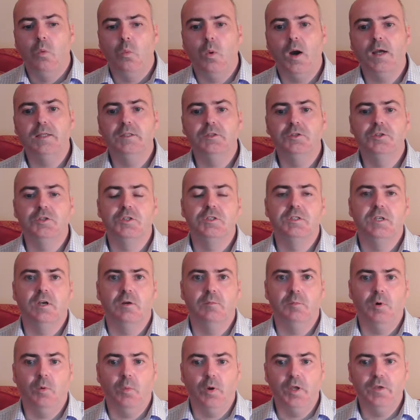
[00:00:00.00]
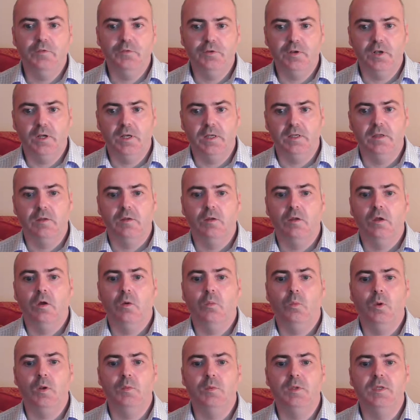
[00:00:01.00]
Why did you tell my wife and I,
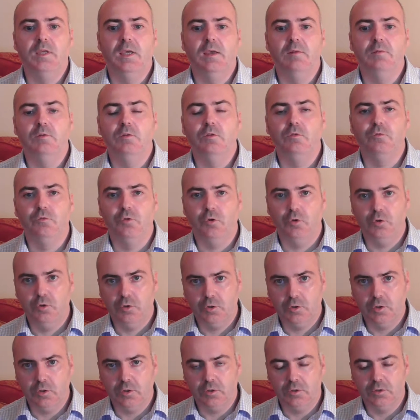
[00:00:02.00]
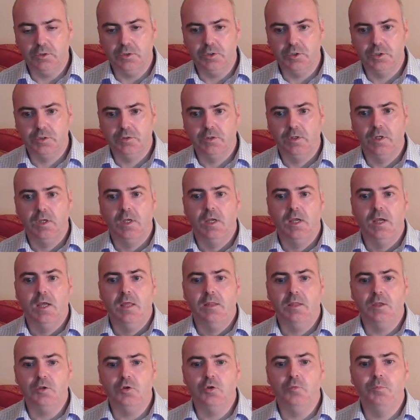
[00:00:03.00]
when we came to view your cottage,
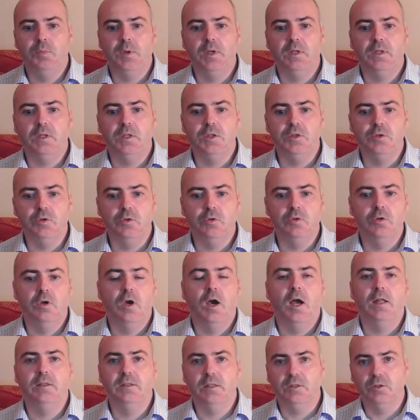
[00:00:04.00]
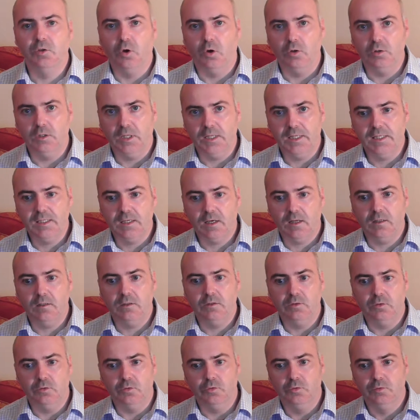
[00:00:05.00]
that you barely knew and did not like
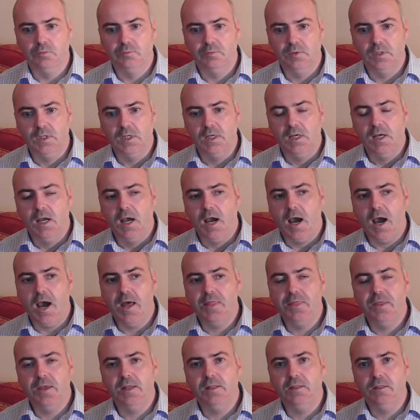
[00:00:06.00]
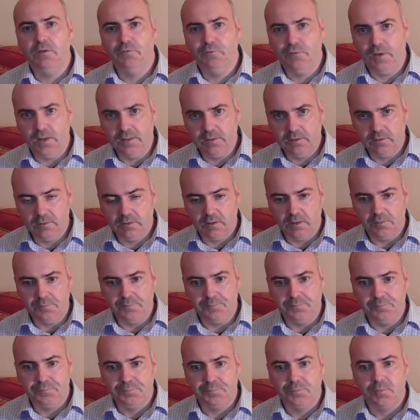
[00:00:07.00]
Alan Lowe, and then defended
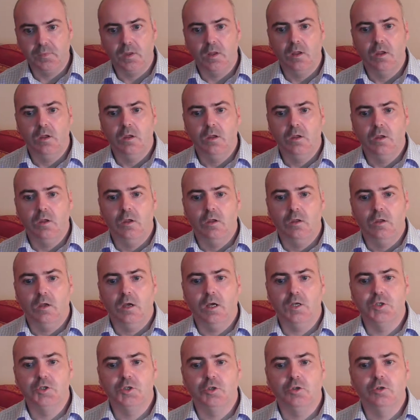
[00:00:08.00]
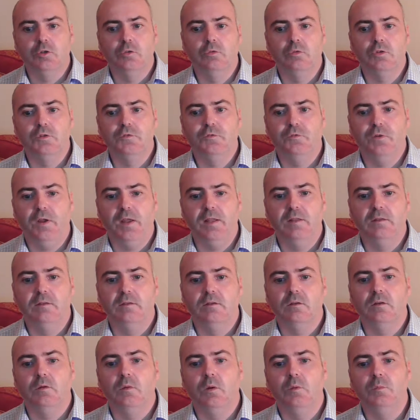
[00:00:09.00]
him as your close friend
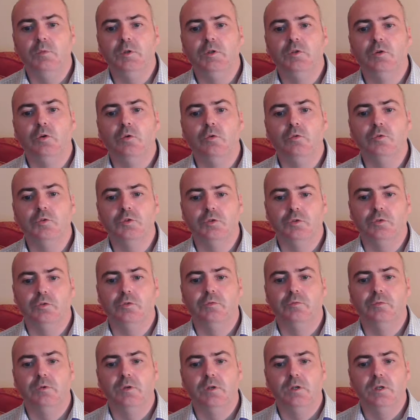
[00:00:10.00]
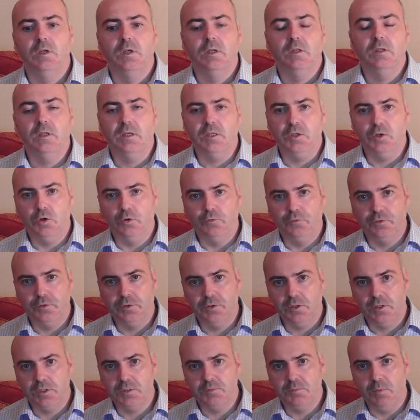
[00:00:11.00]
when we told you that he
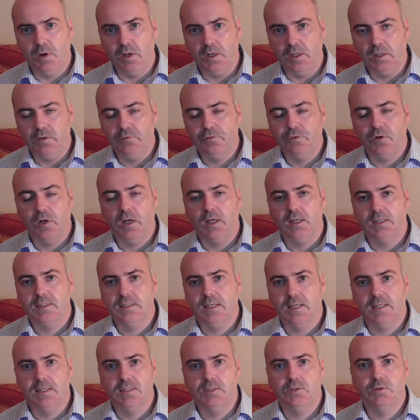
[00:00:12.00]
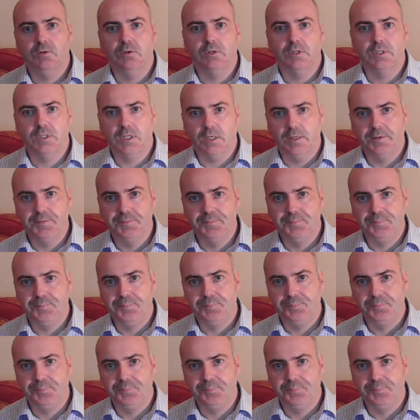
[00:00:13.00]
offered us money for access to our son?